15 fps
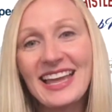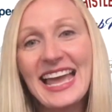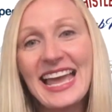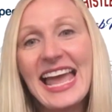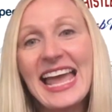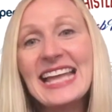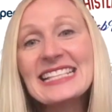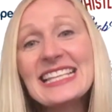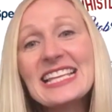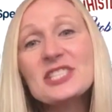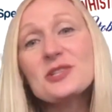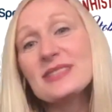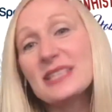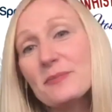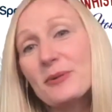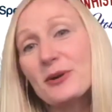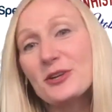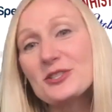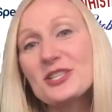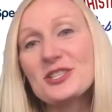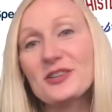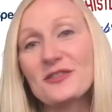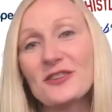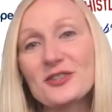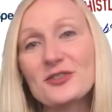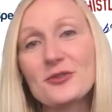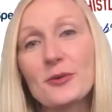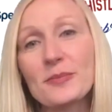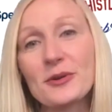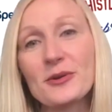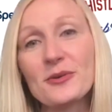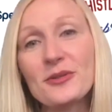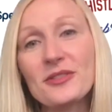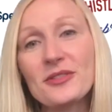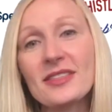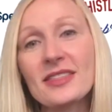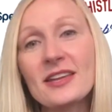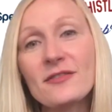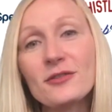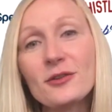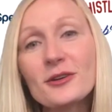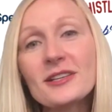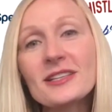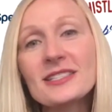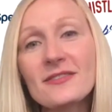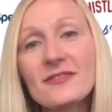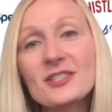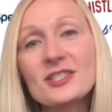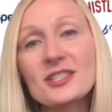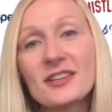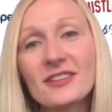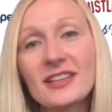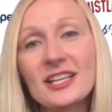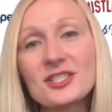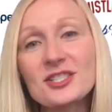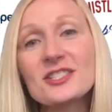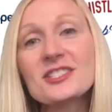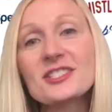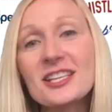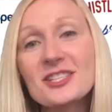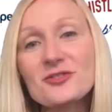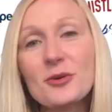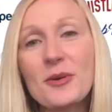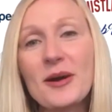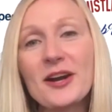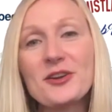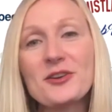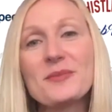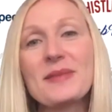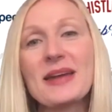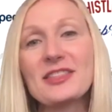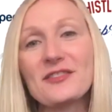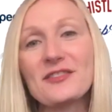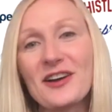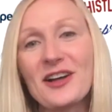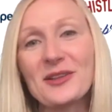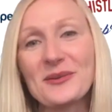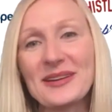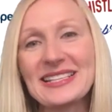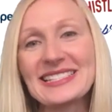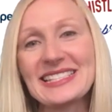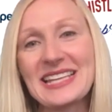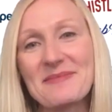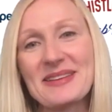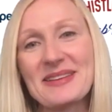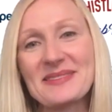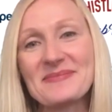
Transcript: And since you did purchase your virtual booth, the Florida Division of Elections does require you to make the following statement.